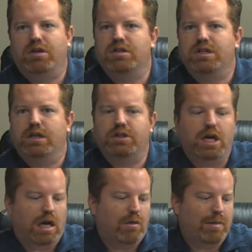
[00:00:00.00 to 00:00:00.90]
you can
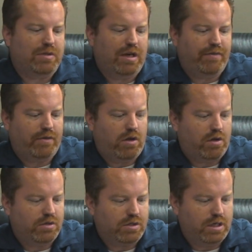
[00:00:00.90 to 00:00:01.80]
check our website for
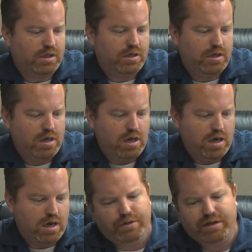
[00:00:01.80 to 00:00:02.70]
all those things.
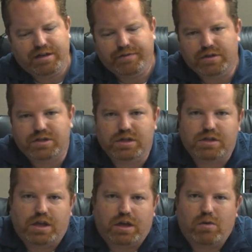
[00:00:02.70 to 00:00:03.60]
The
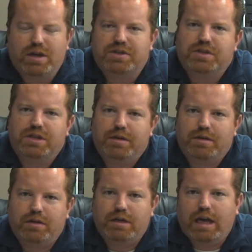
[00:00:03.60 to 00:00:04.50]
differences and the questions
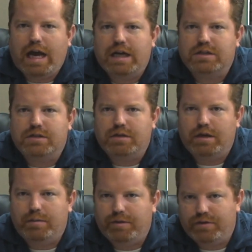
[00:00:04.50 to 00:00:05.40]
that you'll get
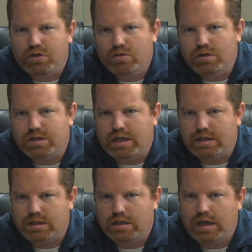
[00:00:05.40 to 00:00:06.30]
asked if you do
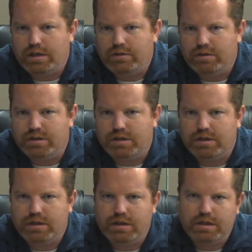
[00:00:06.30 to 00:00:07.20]
decide to send a head to
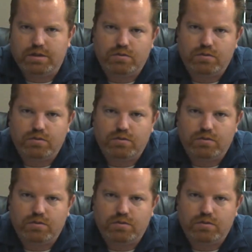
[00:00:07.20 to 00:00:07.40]
us is